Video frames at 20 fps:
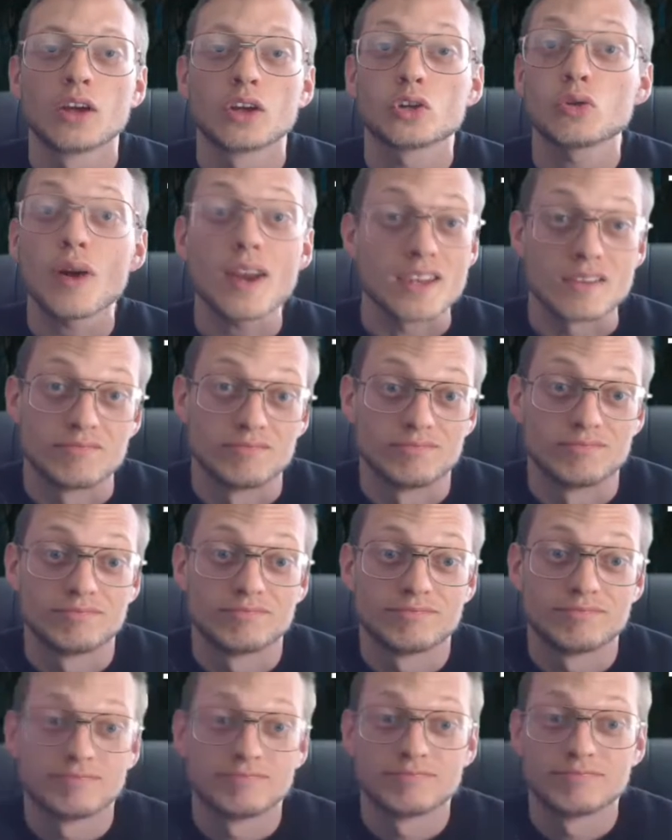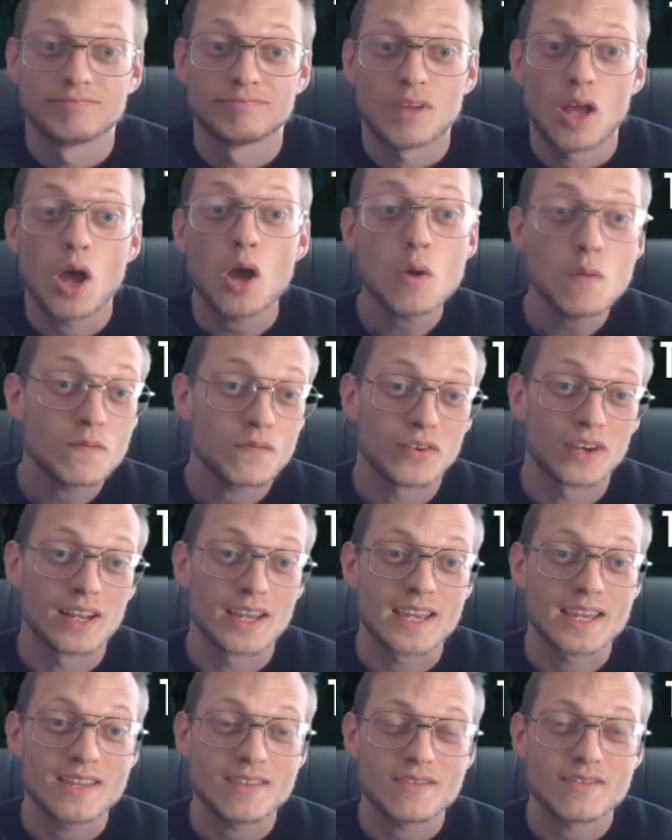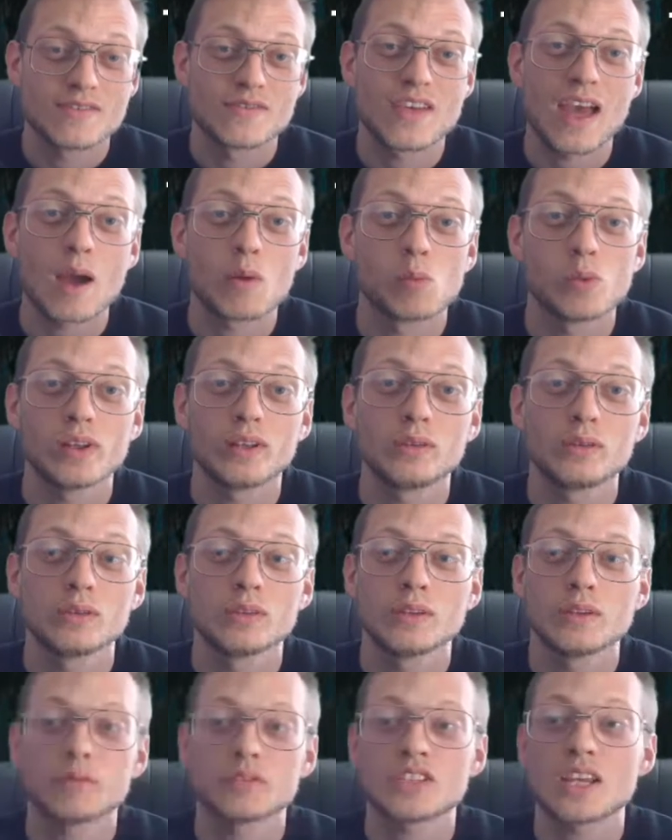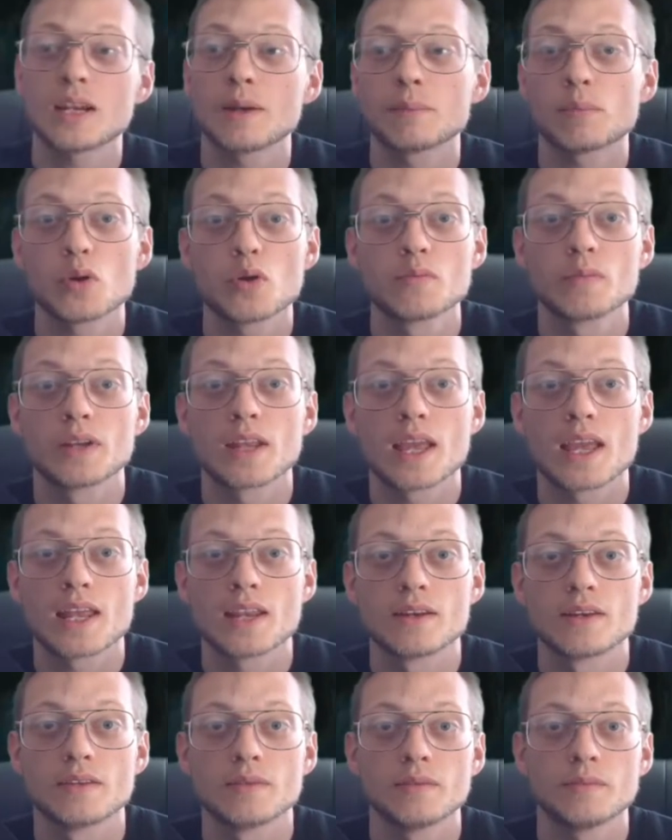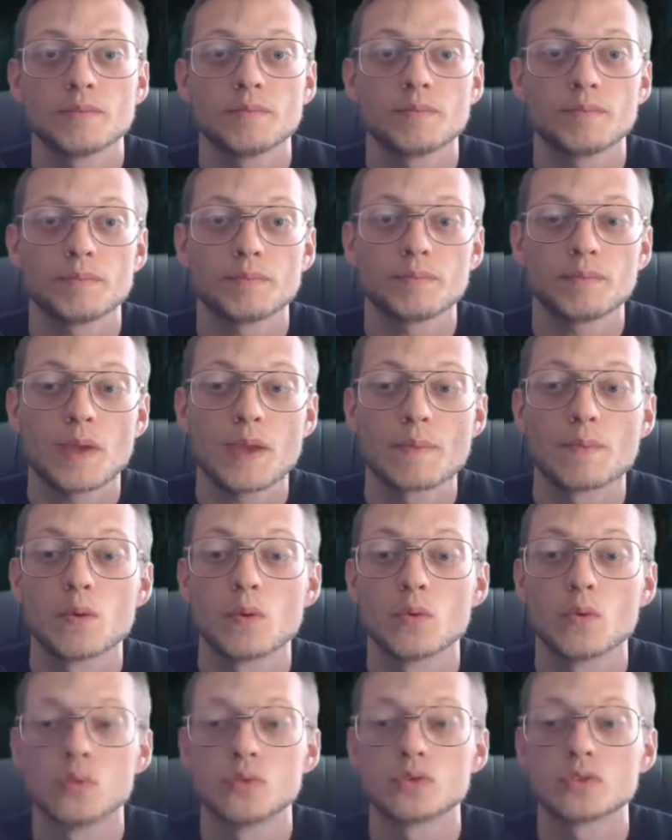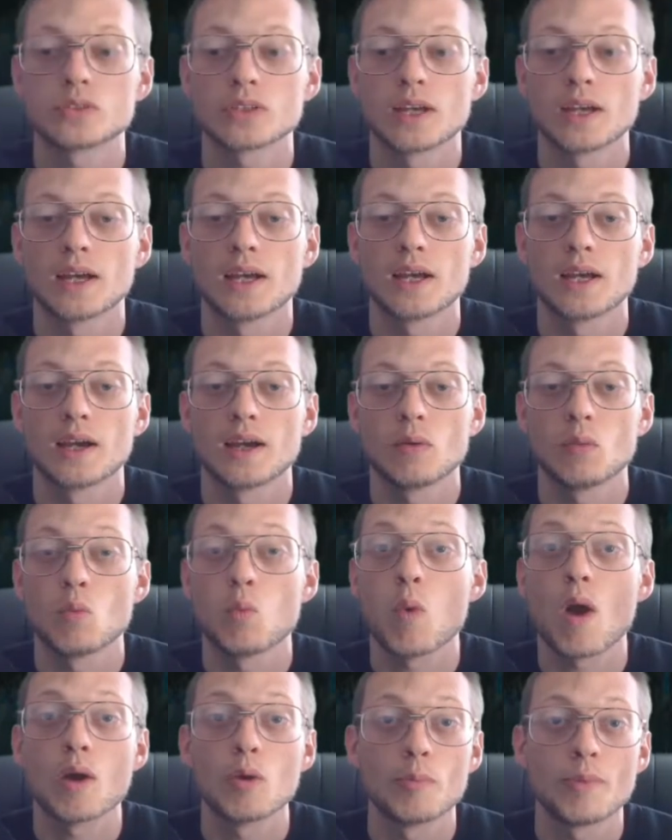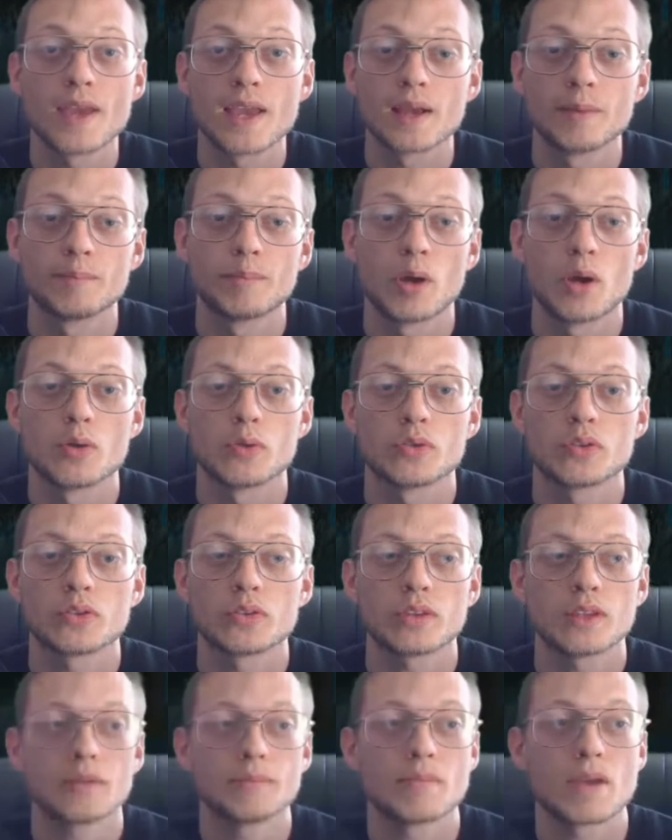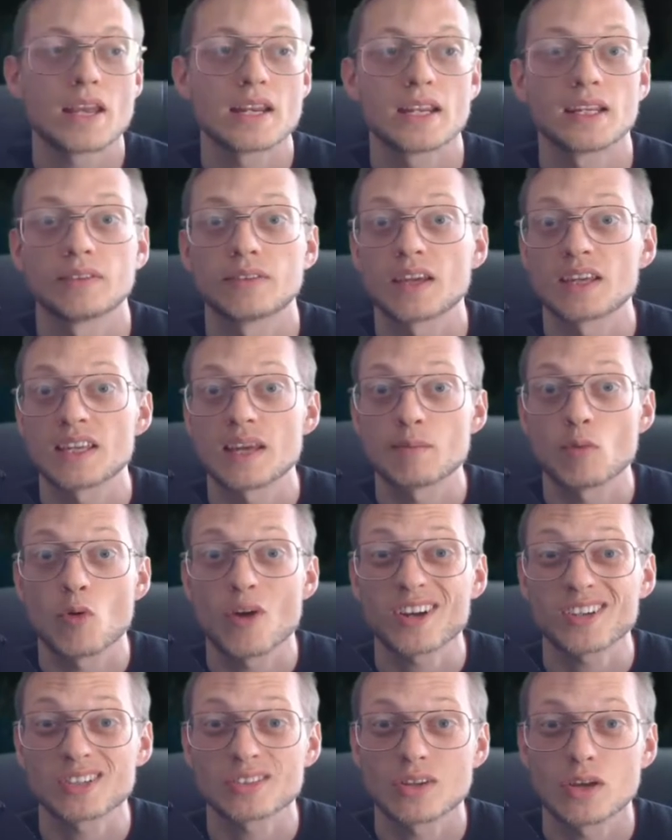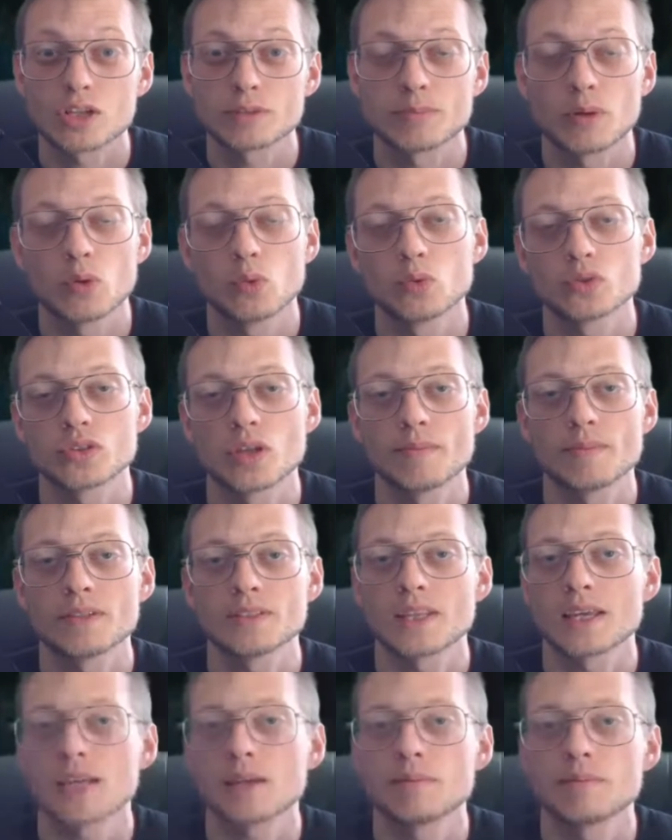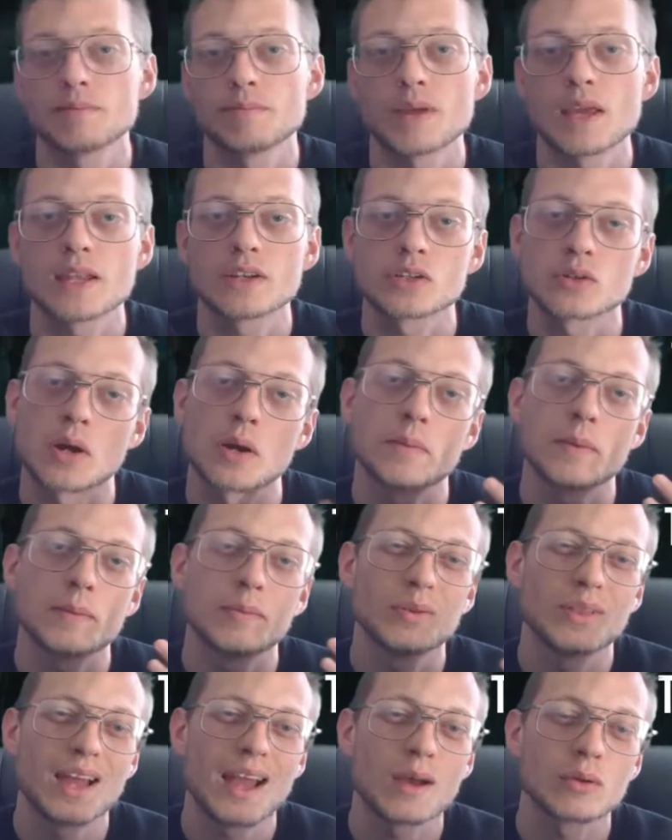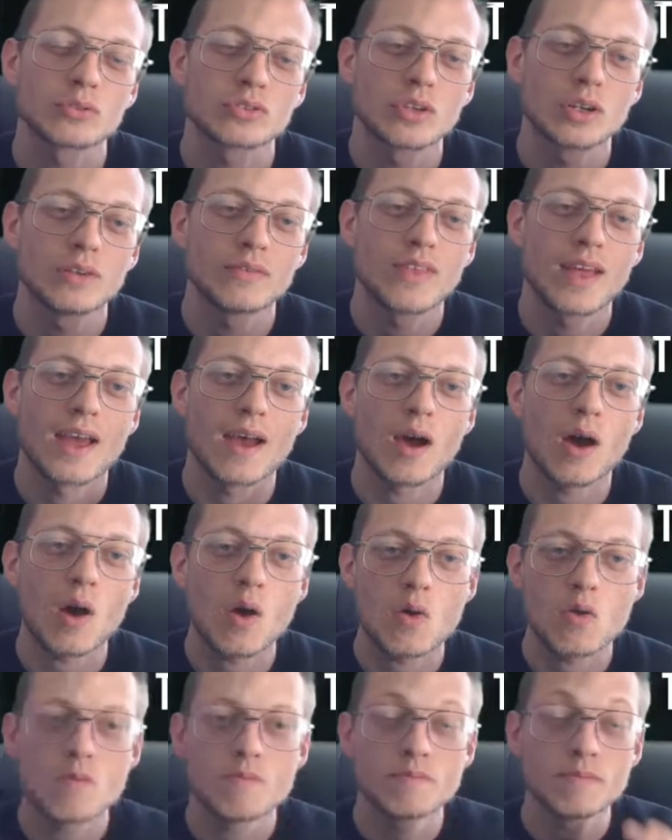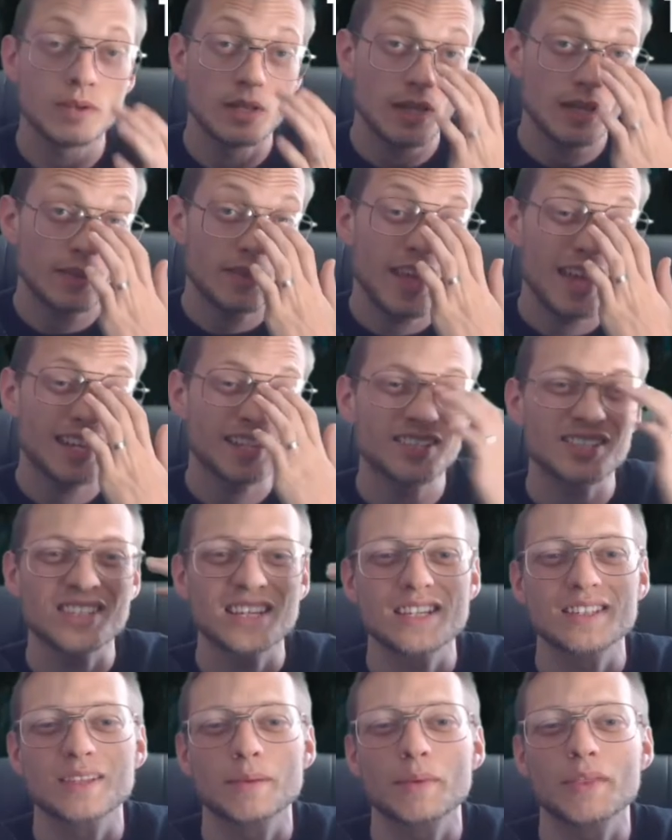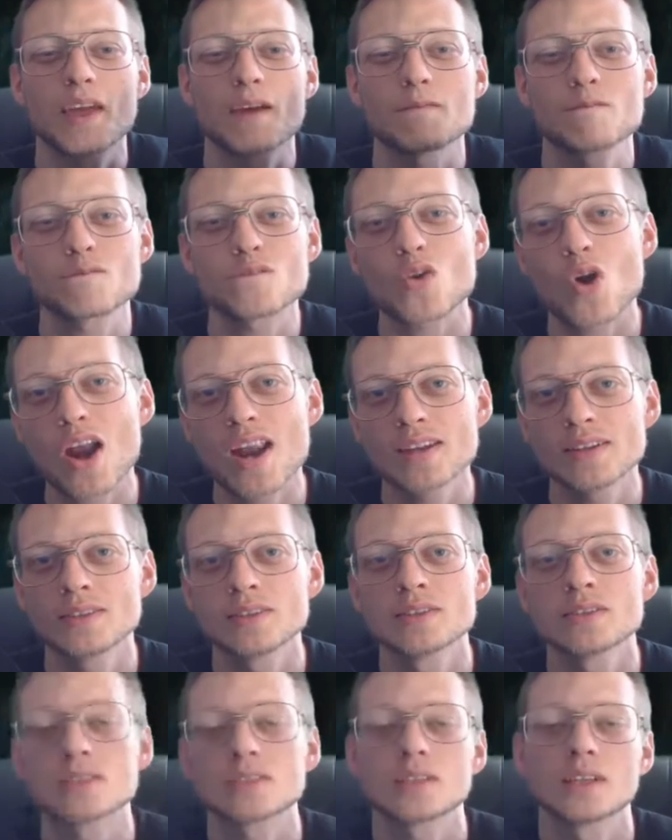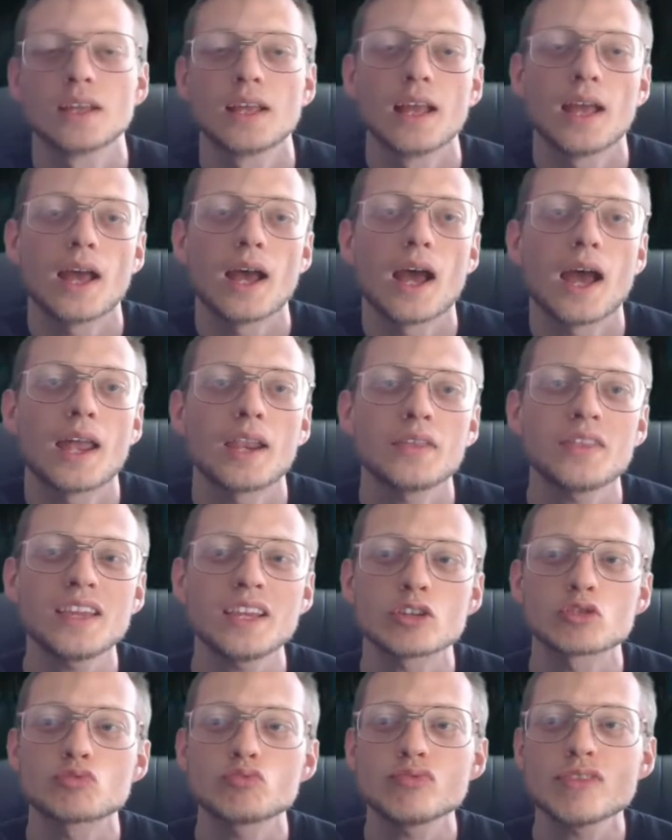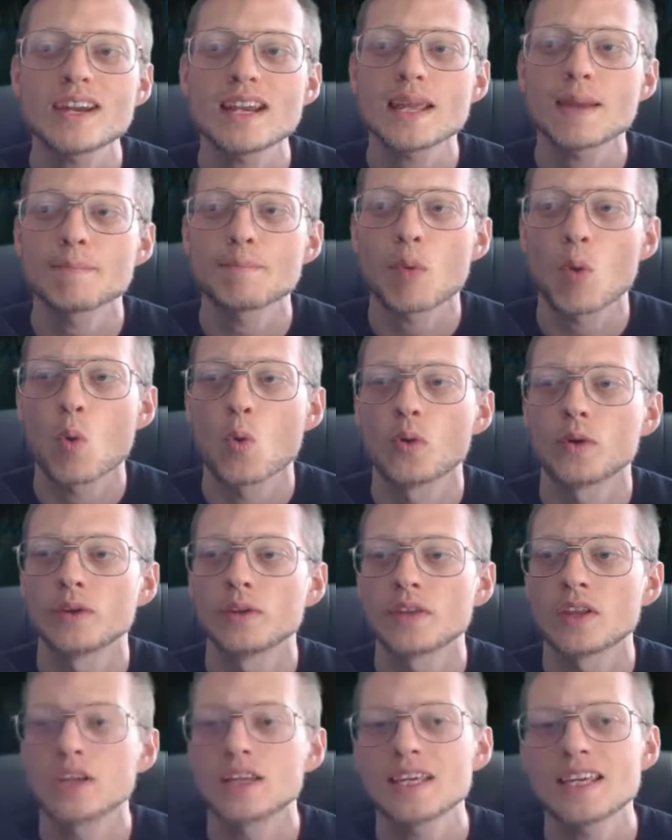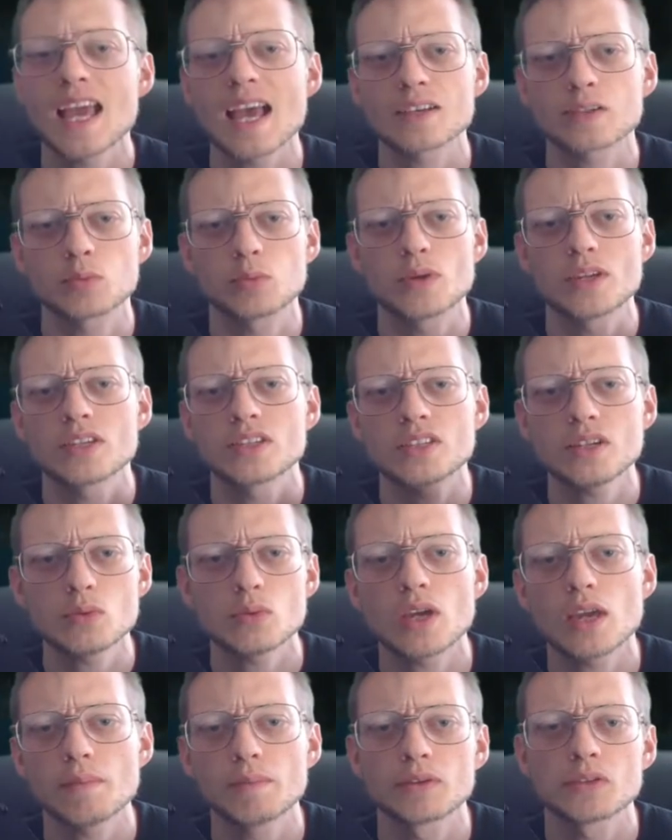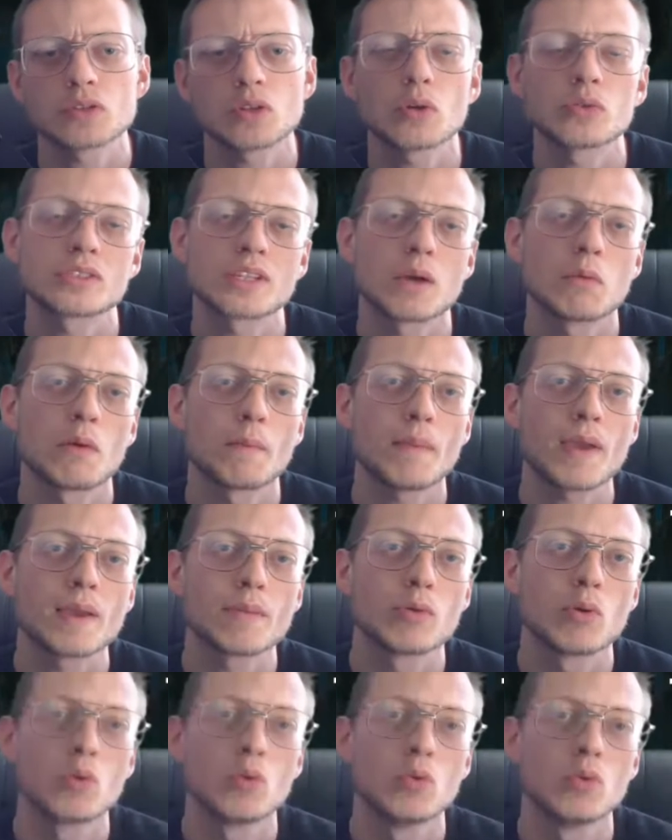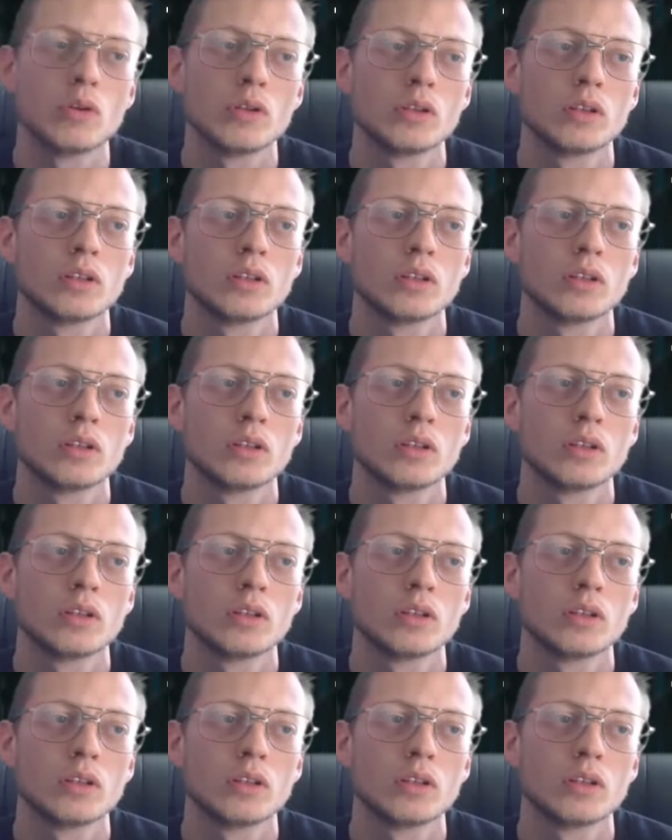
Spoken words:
Great. Hopefully that will see an improvement in people's well-being, both meaning they can get more exercise, but also it means they can interact with people that are outside of their home, they can see some of their friends. And I think it's really important that, yes, we still keep in contact with people